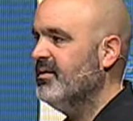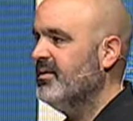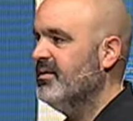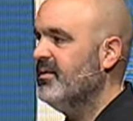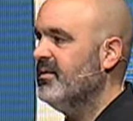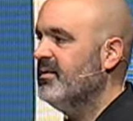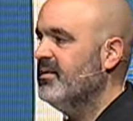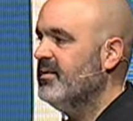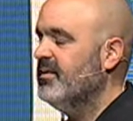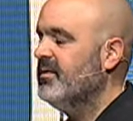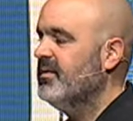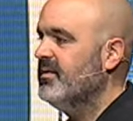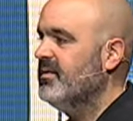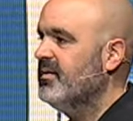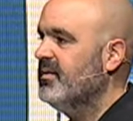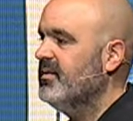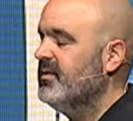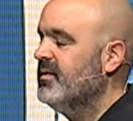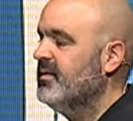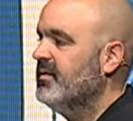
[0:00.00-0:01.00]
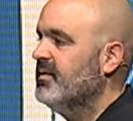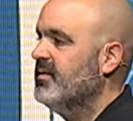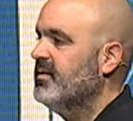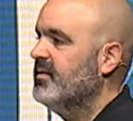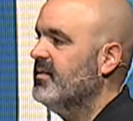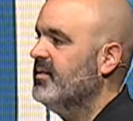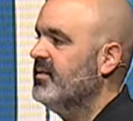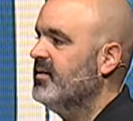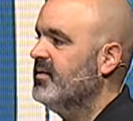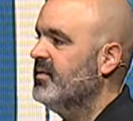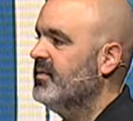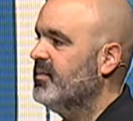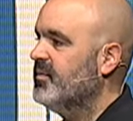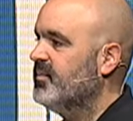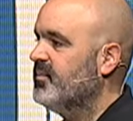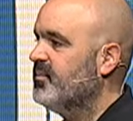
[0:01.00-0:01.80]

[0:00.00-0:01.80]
(no one is talking)